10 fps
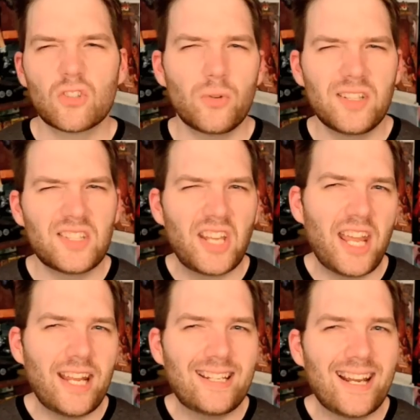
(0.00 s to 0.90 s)
So in, say,
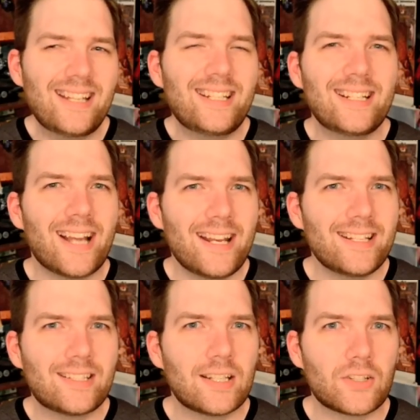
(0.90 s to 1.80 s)

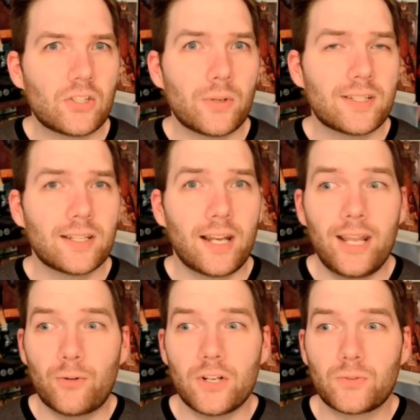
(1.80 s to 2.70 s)
1996, you had said, hey,
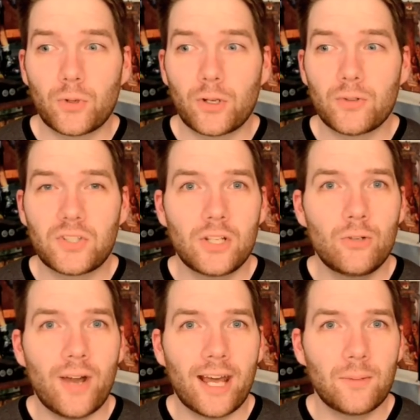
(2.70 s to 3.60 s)
Chris, we're gonna go see a
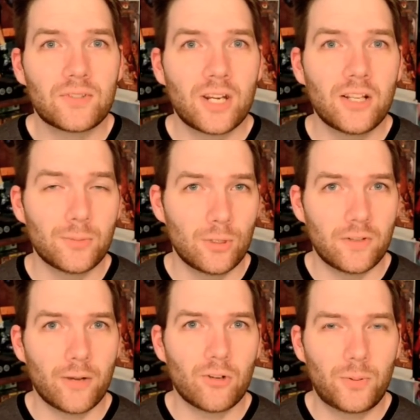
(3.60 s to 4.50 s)
new Adam Sandler
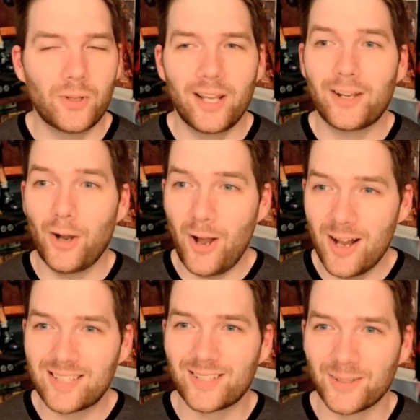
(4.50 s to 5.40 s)
movie. I would have been like,
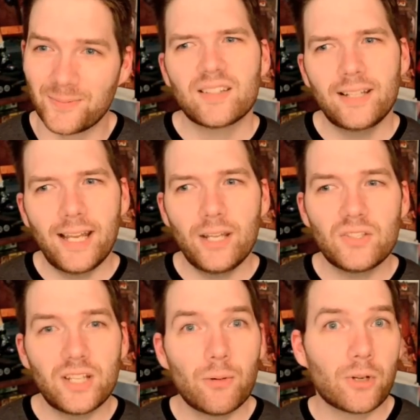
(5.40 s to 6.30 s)
awesome. Today you
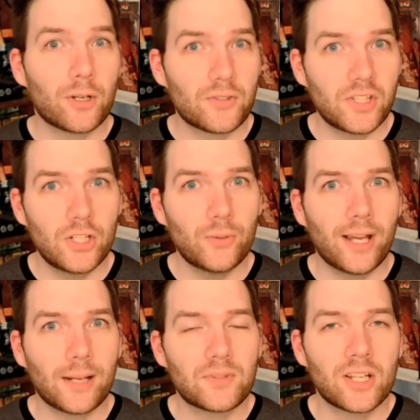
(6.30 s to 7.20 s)
say we're gonna go see a new
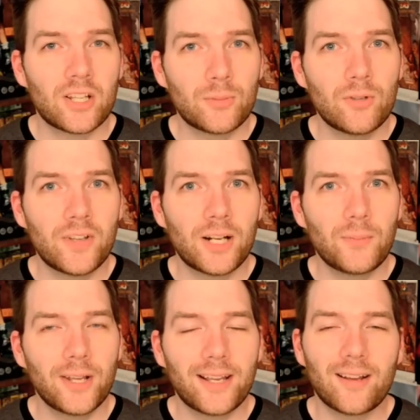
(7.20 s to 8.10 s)
Adam Sandler movie, and I'm
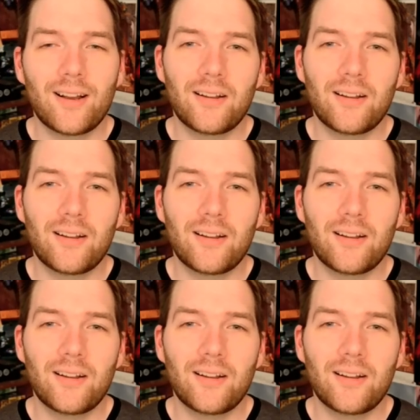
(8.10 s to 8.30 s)
like, Ugh.